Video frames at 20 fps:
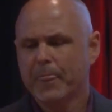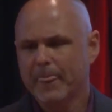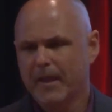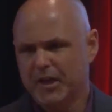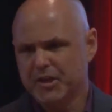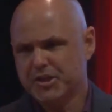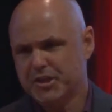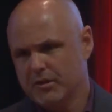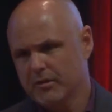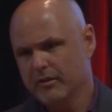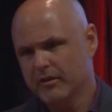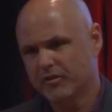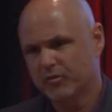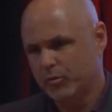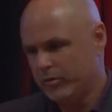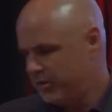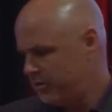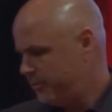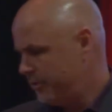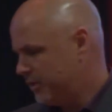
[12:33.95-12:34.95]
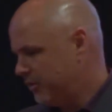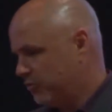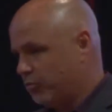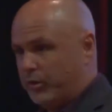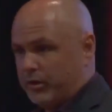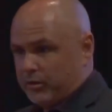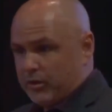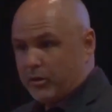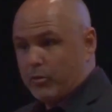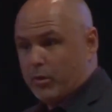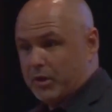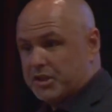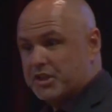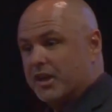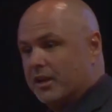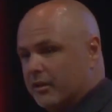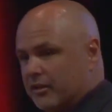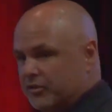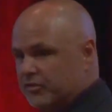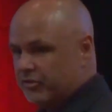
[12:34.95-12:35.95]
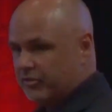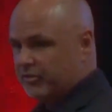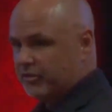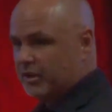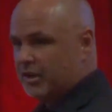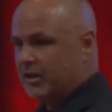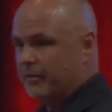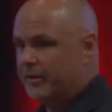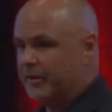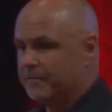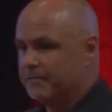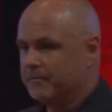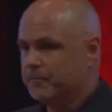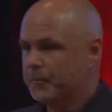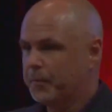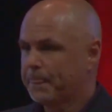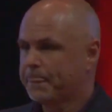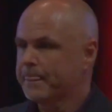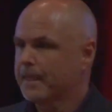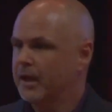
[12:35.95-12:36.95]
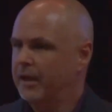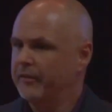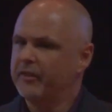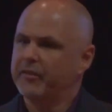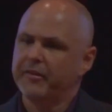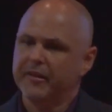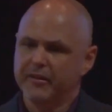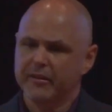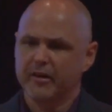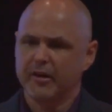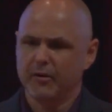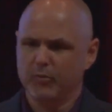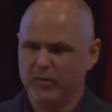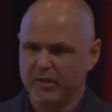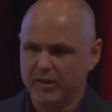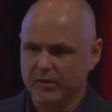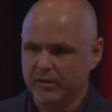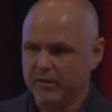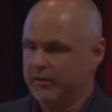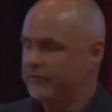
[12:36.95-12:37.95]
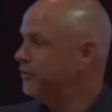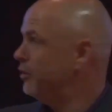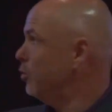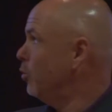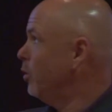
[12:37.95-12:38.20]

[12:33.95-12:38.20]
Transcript: I share this with you because we don't know what challenges are coming. And the thing that I want to leave you